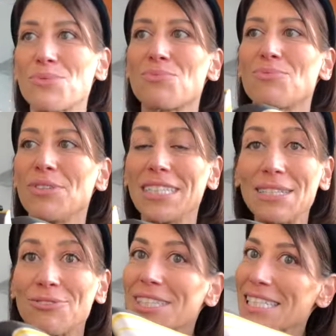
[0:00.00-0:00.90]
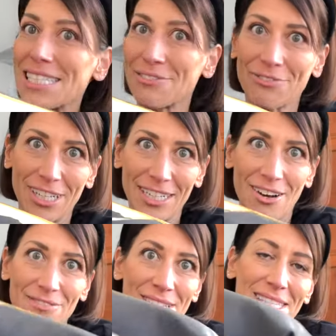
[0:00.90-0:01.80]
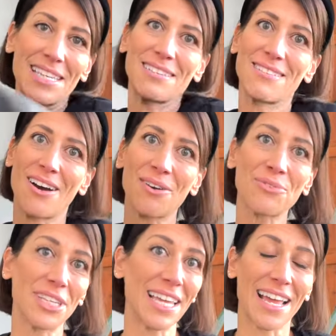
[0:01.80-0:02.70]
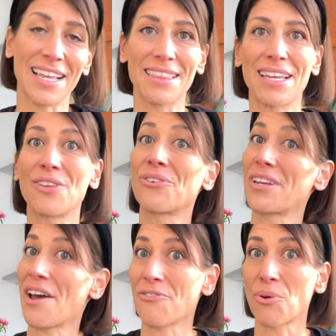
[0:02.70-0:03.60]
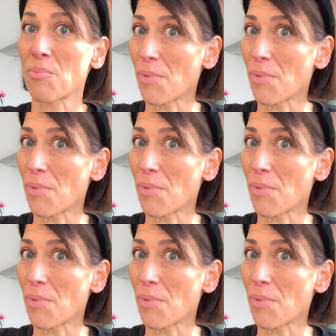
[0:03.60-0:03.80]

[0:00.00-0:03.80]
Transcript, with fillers: really, really different. Obviously, not really anything you could ever